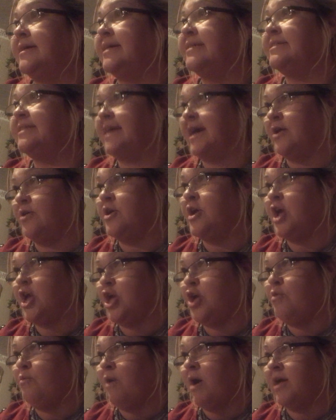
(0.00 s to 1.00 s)
Azalea,
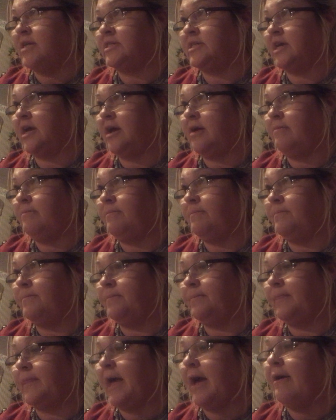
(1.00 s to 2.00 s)
you want to?
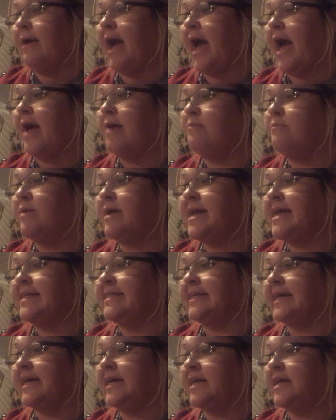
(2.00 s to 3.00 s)
Okay. What
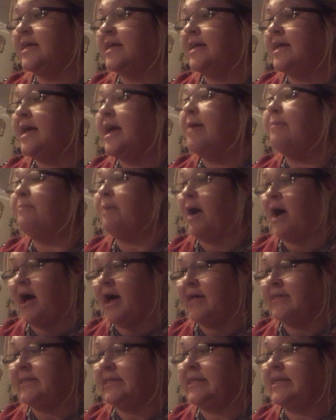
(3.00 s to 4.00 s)
is it?
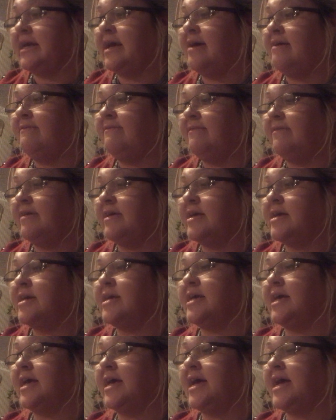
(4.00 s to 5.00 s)
Positive.
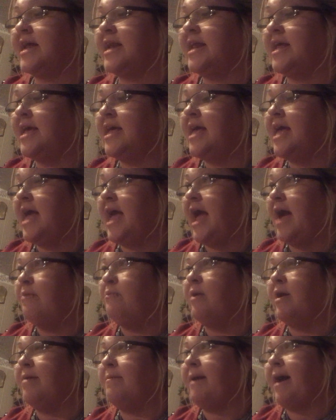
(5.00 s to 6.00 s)
Good.
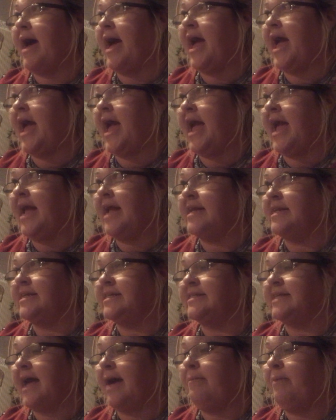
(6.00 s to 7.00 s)
And what about hate?
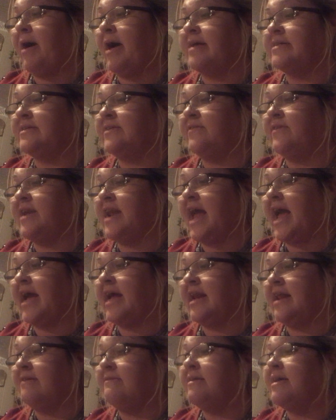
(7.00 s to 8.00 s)
Is that positive or
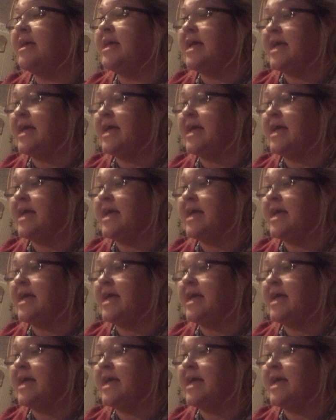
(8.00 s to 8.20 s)
negative?